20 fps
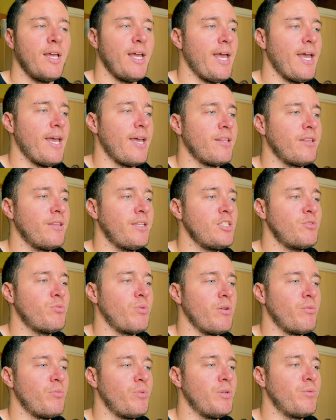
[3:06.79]
And this
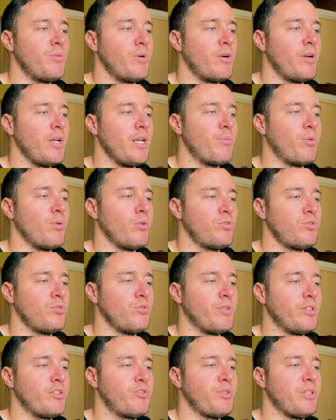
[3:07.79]
way we were able to
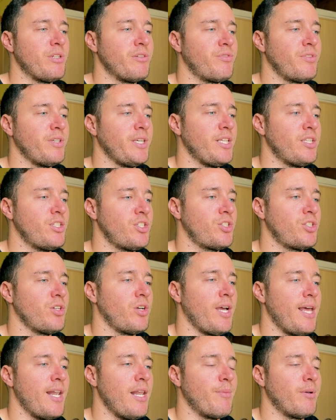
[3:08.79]
retrieve each
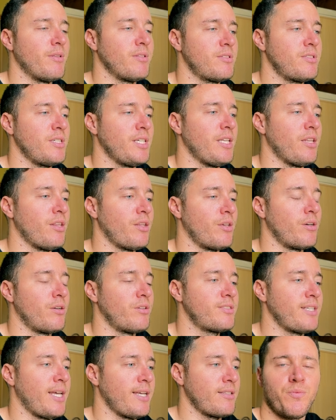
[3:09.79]
element in the
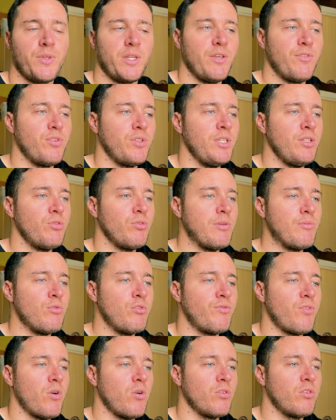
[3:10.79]
set. If you need to
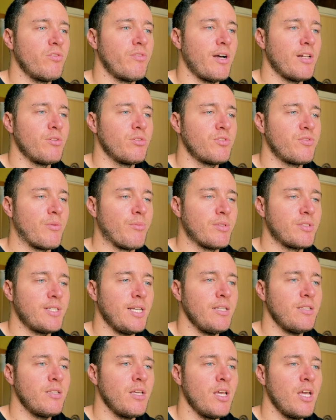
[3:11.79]
remove all the values from a
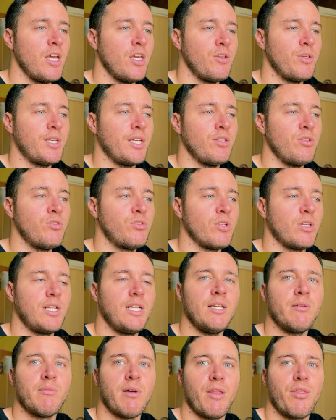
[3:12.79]
set, you can use the
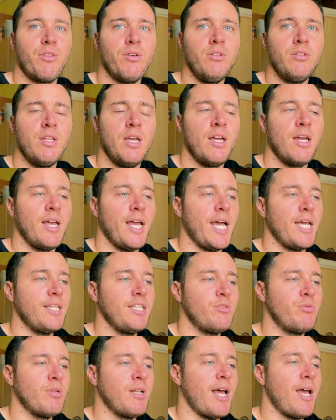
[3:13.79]
clear method, and
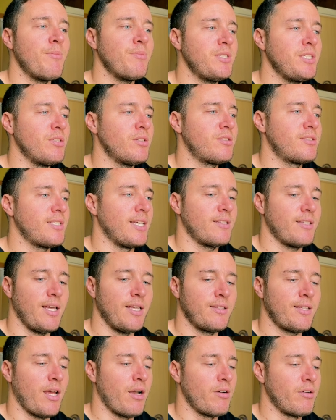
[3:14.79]
this will empty the set
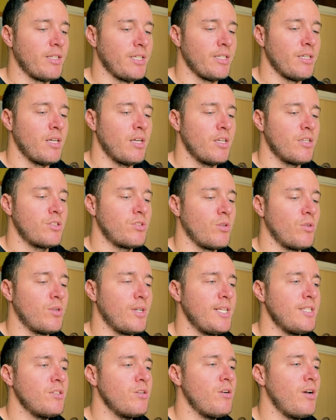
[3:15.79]
entirely. So
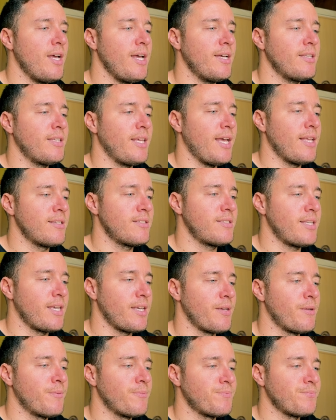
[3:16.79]
let's go ahead and
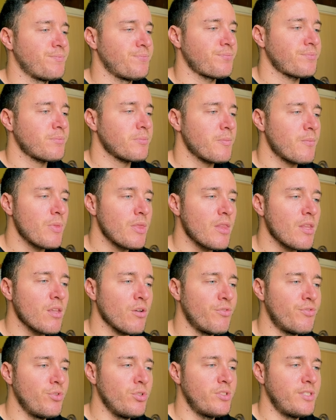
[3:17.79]
say
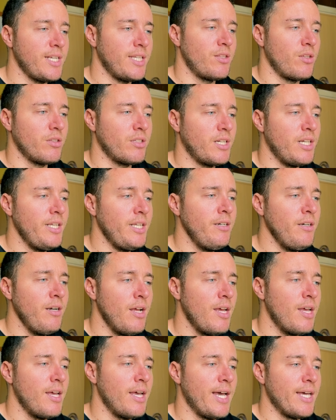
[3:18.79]
fruit set.clear,
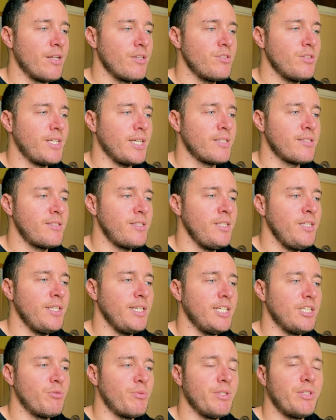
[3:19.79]
and as you can see,
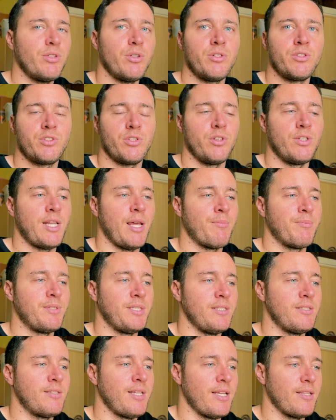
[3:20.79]
it returns an
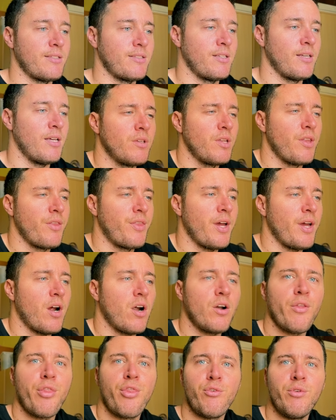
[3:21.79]
empty set. There
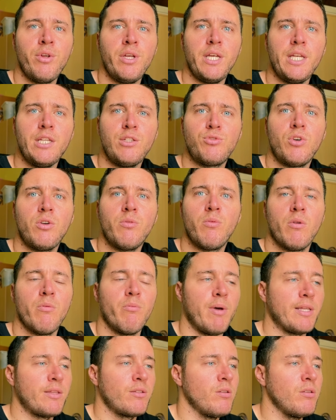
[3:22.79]
are three iterable
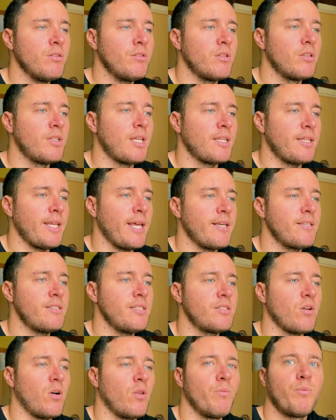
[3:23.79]
methods that
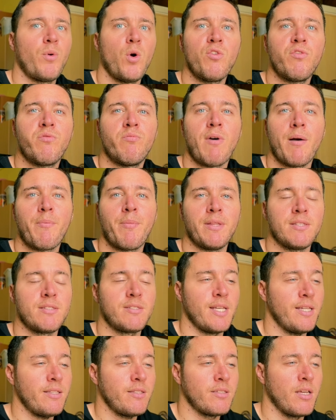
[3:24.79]
exist on both map and
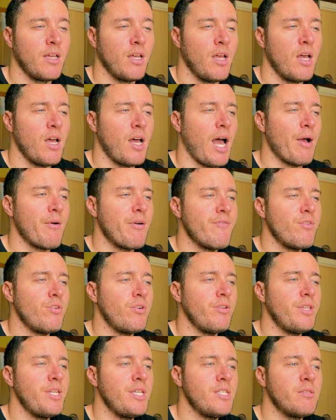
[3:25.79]
set.
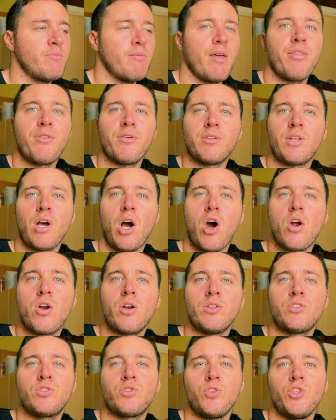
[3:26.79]
However, these methods
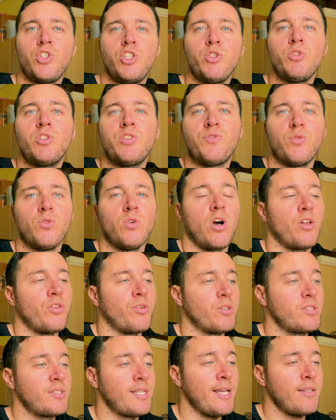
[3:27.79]
aren't so useful on
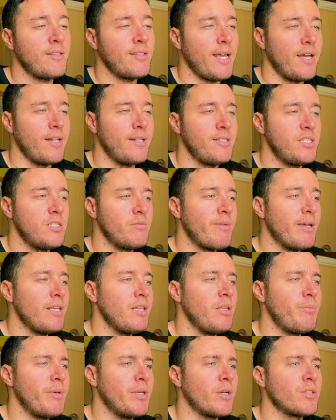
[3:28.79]
the set, and this is
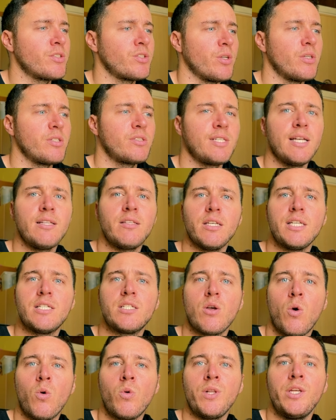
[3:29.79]
mainly because a set
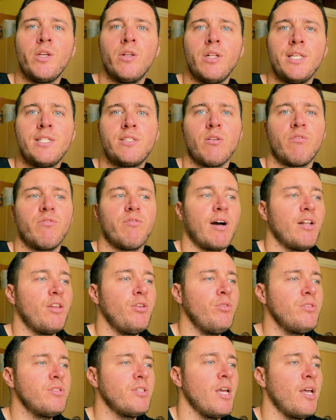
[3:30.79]
is only a list of
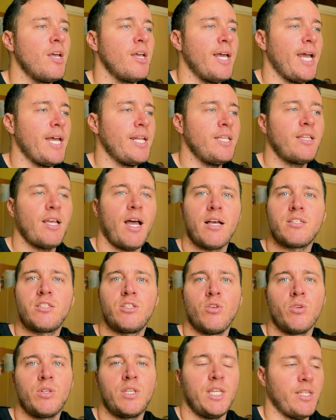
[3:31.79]
values and it has
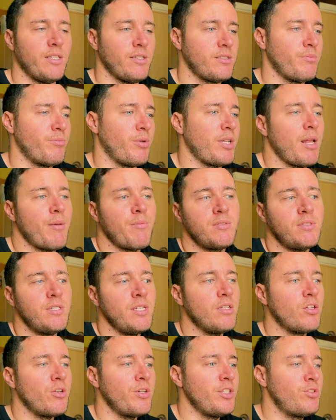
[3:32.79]
no keys, but I'm
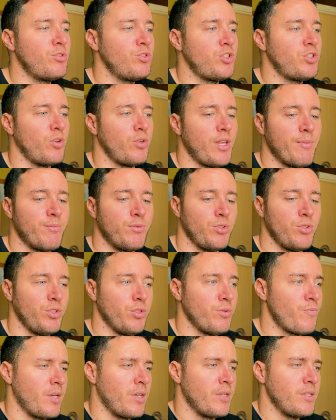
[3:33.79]
still going to show them to
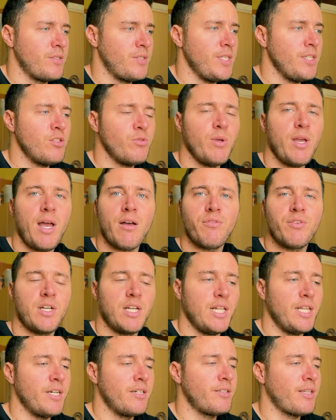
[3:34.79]
you. Since we have
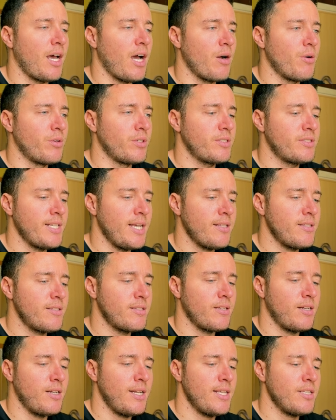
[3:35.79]
cleared our
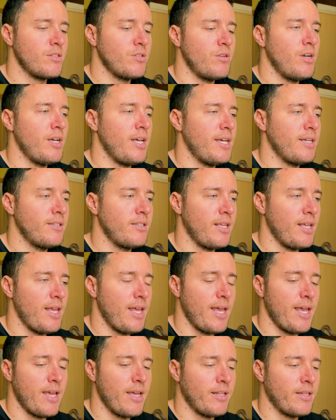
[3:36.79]
sets, let's go ahead
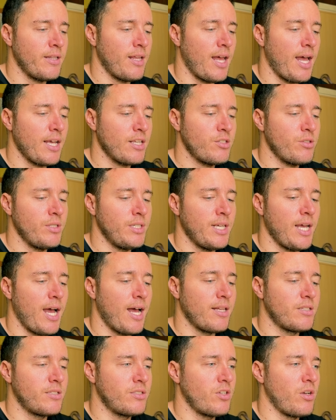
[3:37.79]
and actually
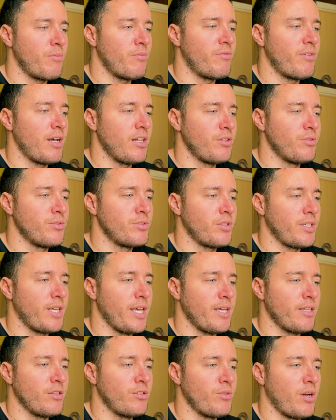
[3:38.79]
add some values
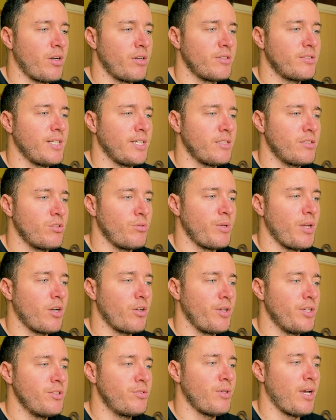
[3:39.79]
again to our set. So we are
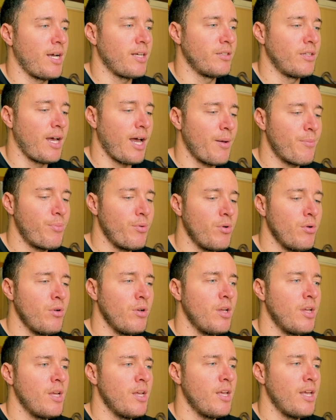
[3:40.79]
going to add the
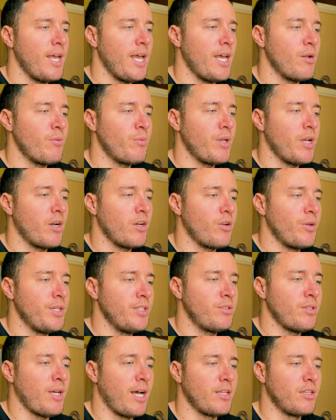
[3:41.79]
apple and we are
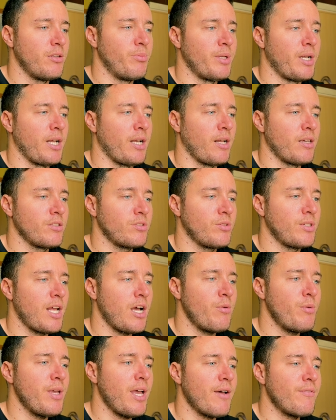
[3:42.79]
going to add the banana. So
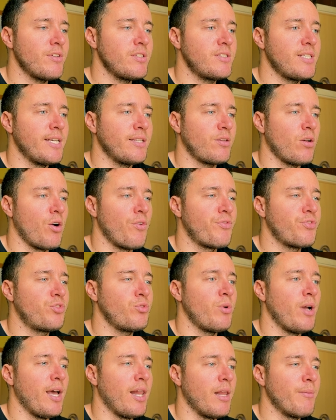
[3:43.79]
now we have a set of
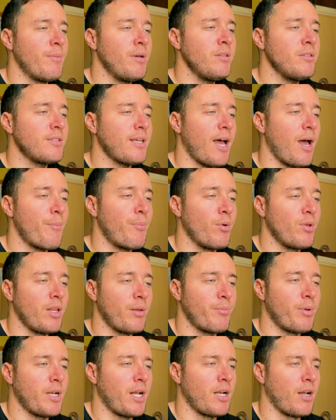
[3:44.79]
two elements, apple
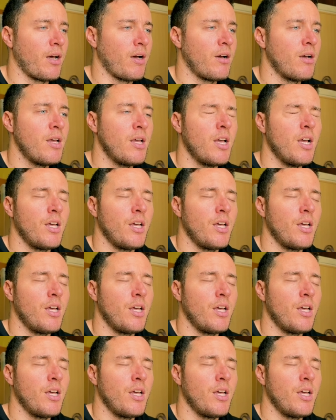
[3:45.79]
and banana.